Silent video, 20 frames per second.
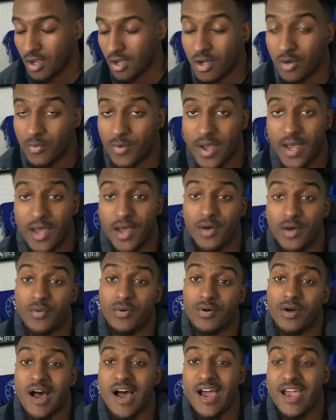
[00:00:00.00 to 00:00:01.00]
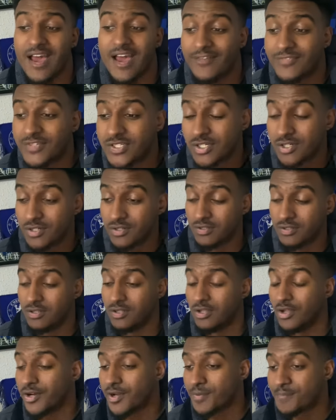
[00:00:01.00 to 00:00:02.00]
Well, I have to
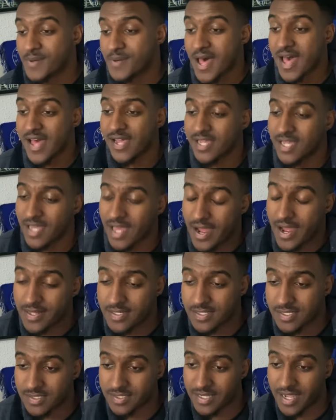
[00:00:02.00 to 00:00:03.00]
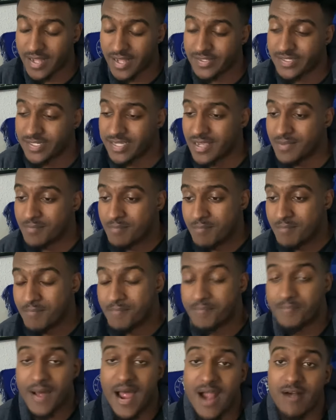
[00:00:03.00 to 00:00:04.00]
look back at that
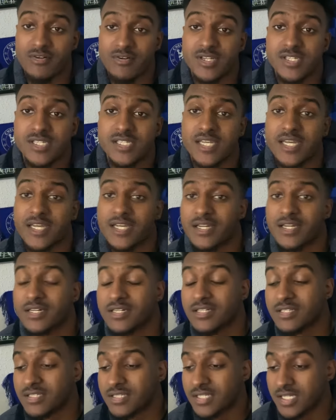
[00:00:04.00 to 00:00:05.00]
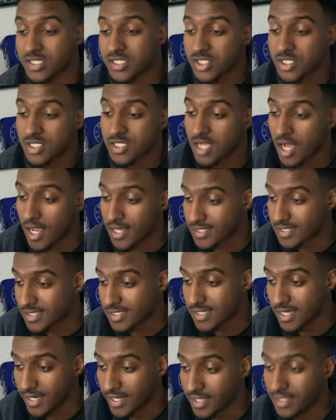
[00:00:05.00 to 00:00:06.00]
embarrassing,
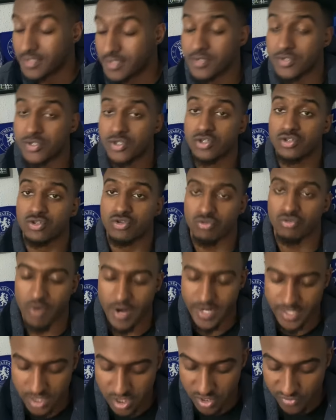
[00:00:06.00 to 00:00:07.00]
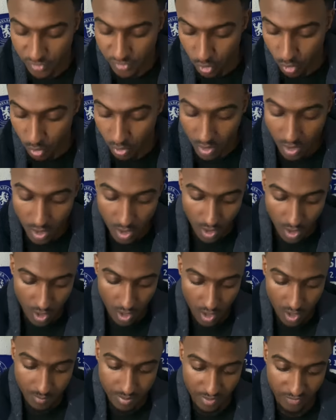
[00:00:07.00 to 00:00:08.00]
disgusting, disgraceful
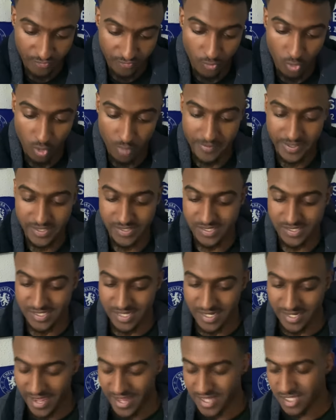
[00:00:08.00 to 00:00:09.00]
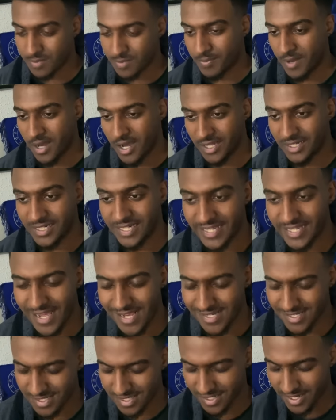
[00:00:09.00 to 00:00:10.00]
performance against Burnley
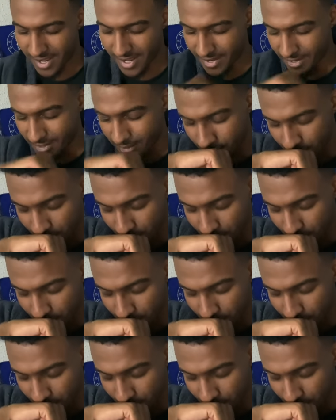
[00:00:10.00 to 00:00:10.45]
yesterday.